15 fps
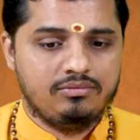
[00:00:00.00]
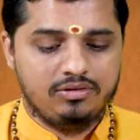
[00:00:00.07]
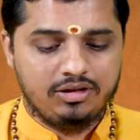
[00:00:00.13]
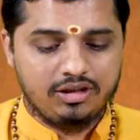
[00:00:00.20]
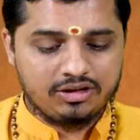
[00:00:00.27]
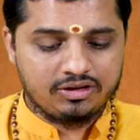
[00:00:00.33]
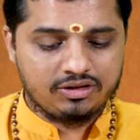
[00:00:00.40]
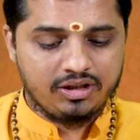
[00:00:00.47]

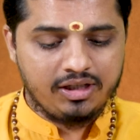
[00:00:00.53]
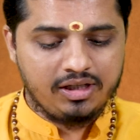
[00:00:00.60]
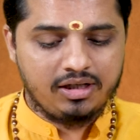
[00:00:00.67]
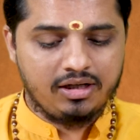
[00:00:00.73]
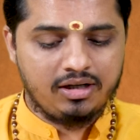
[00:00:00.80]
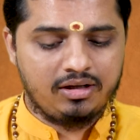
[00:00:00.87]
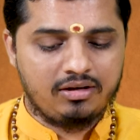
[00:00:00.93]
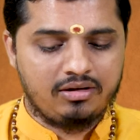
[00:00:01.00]
this
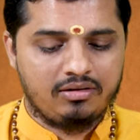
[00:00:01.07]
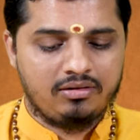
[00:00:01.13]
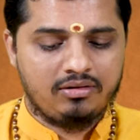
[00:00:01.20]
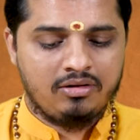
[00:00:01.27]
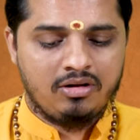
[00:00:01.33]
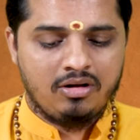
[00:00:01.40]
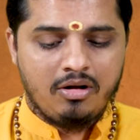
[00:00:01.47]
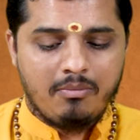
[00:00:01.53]
seeker,
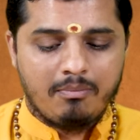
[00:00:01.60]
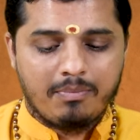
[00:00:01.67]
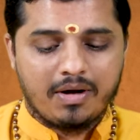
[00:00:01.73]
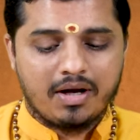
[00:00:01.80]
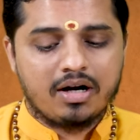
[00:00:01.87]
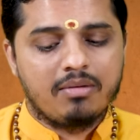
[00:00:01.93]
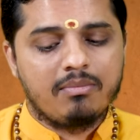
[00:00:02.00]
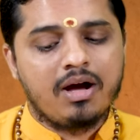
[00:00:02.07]

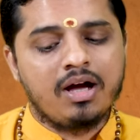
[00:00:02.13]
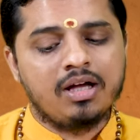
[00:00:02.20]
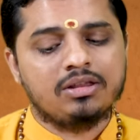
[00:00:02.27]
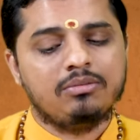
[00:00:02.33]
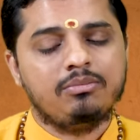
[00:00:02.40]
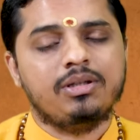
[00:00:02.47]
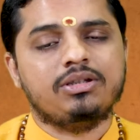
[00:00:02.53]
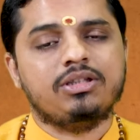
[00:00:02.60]

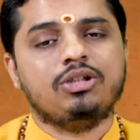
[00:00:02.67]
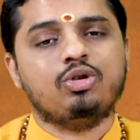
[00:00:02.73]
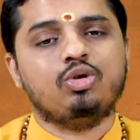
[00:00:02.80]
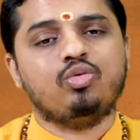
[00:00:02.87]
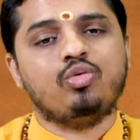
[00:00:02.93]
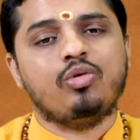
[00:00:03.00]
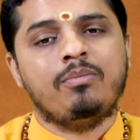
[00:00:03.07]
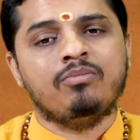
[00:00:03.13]
paramātma
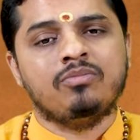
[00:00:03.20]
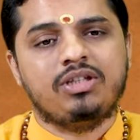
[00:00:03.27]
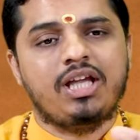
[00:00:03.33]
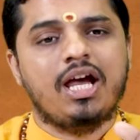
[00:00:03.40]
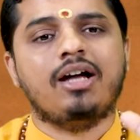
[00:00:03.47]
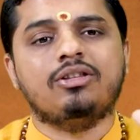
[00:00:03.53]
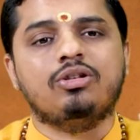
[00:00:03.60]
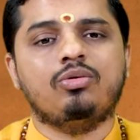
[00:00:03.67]
tattvam
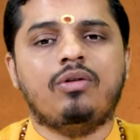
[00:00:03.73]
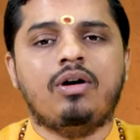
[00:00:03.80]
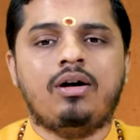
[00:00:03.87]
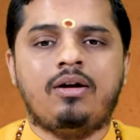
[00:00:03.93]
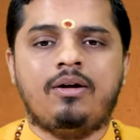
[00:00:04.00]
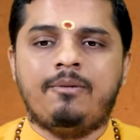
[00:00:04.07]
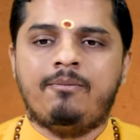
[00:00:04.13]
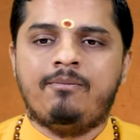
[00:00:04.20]

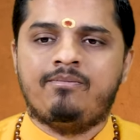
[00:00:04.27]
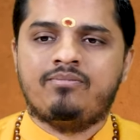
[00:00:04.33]
dhyātva,